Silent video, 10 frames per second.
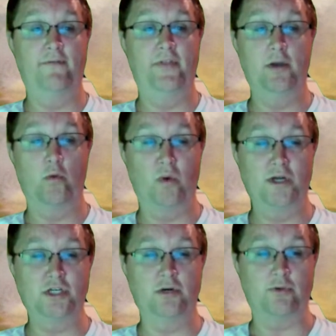the
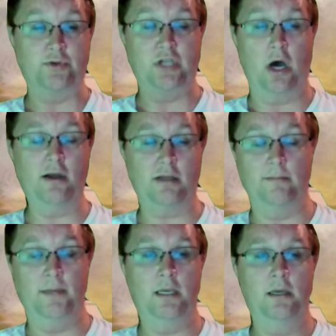original
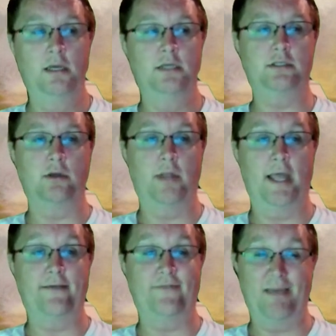document. So, like,
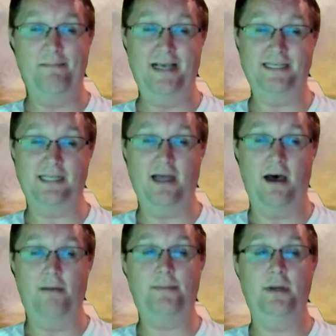if they messed
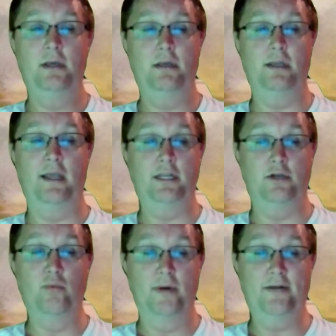up, and you
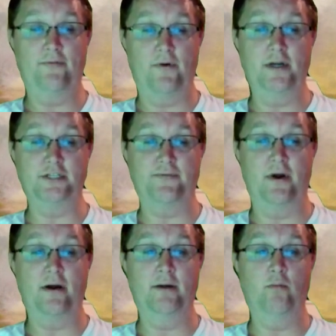read French
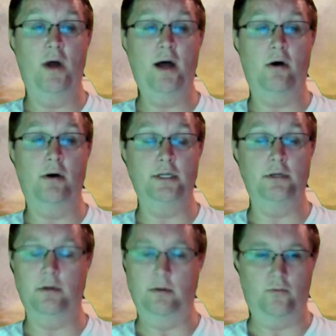very well, and you
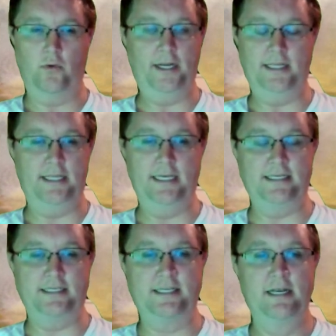can read
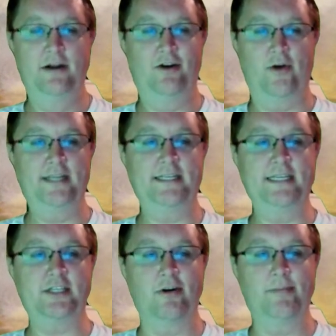these crazy
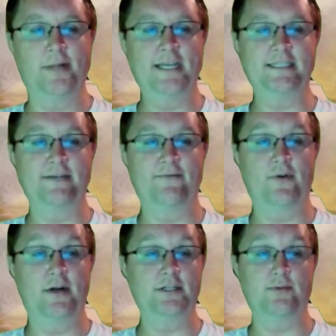scribblings in
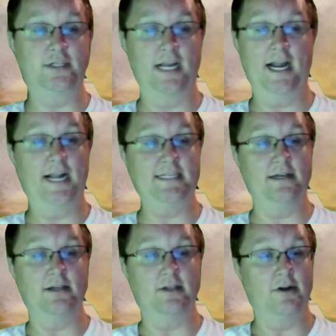French, which I gotta tell
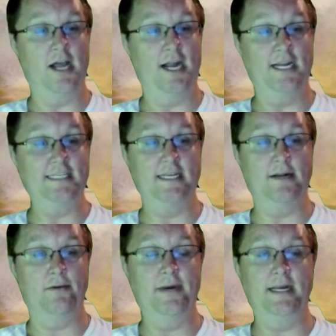you, they're not easy to
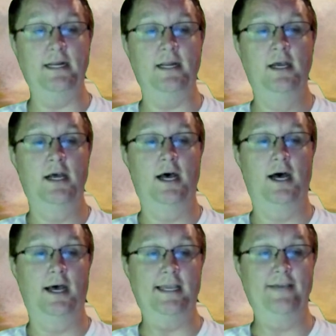read,
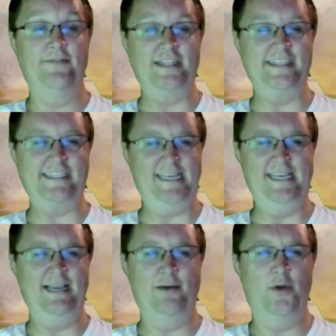uh, even
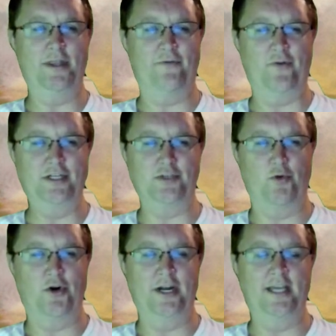seeing what the French
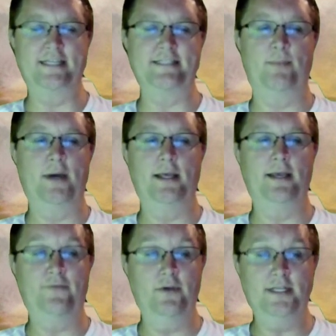word is. But
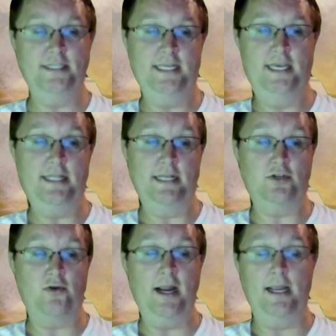if you can see it, that's
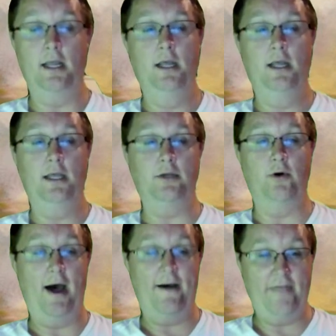great. You'll
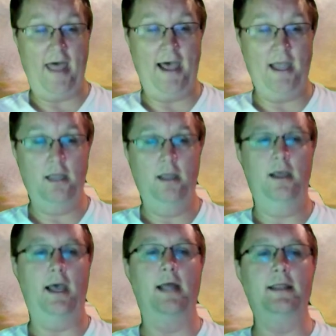have that,
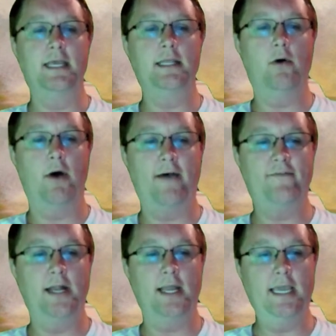and then you'll have
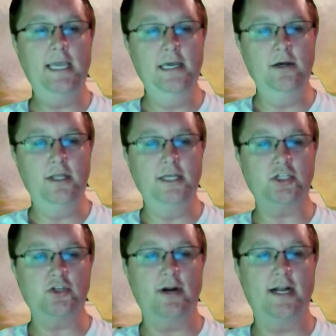an English
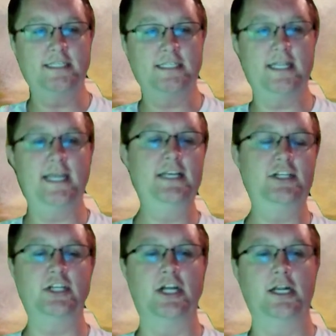
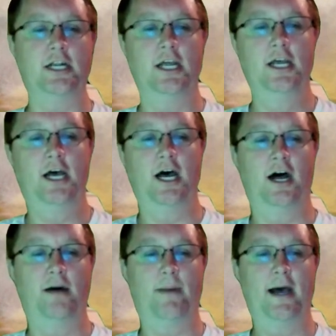translation
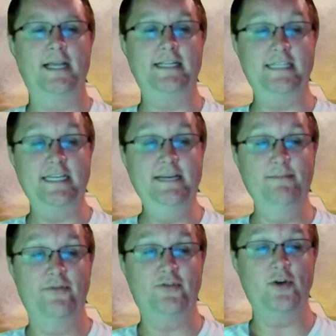uh, by a team
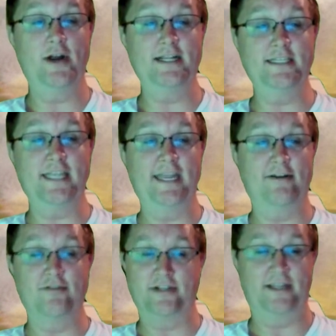of
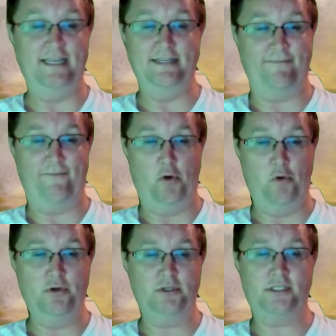translators of these
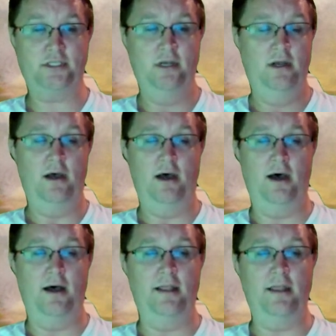folks
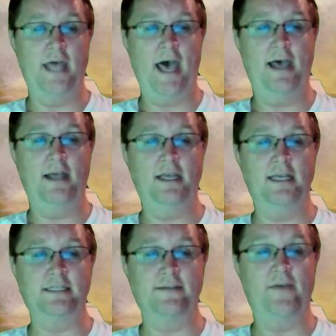uh, that
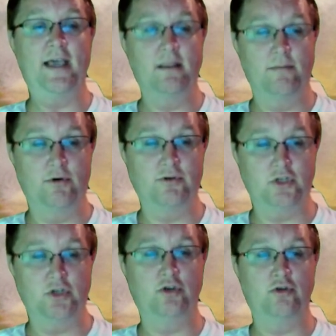is available
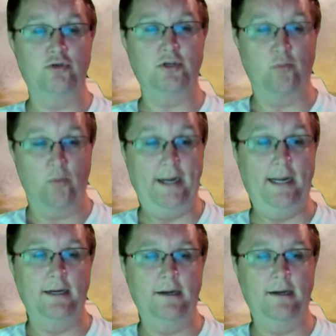to you to read.